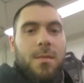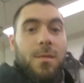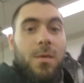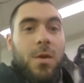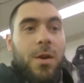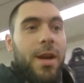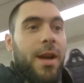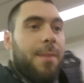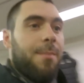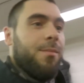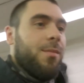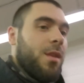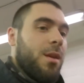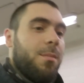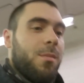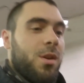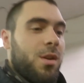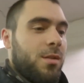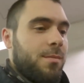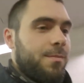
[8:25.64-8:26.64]
So yeah,
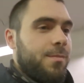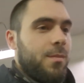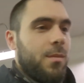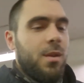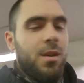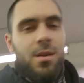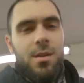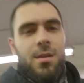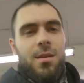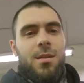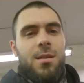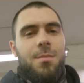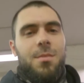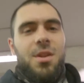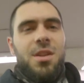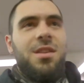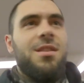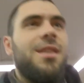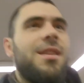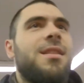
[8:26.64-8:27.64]
I'm
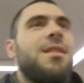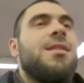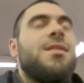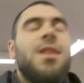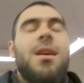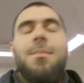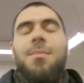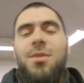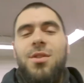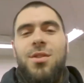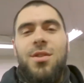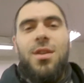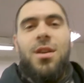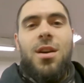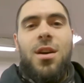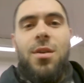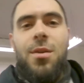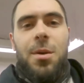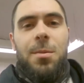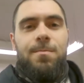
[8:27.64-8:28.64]
gonna set this up and
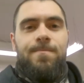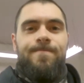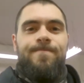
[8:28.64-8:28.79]
start going.